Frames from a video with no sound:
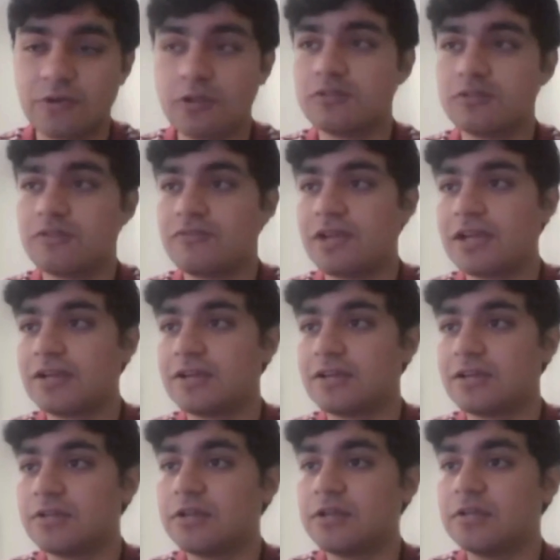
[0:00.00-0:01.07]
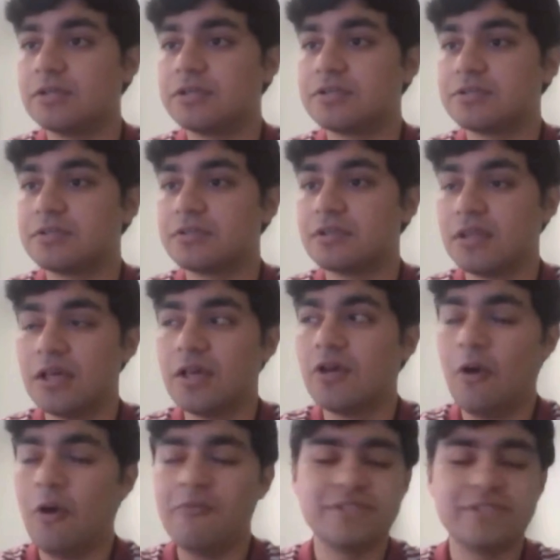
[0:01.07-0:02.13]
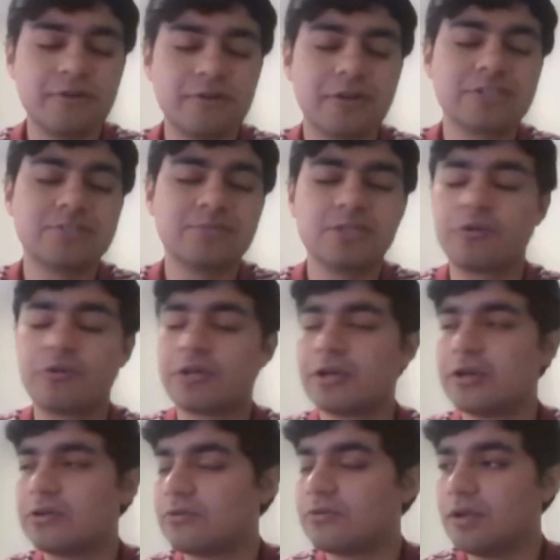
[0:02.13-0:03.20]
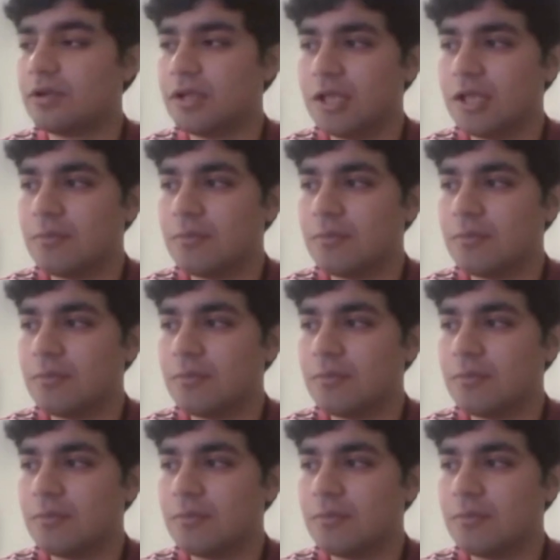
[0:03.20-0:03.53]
also a factor that you need to consider. Obviously, not something you can control,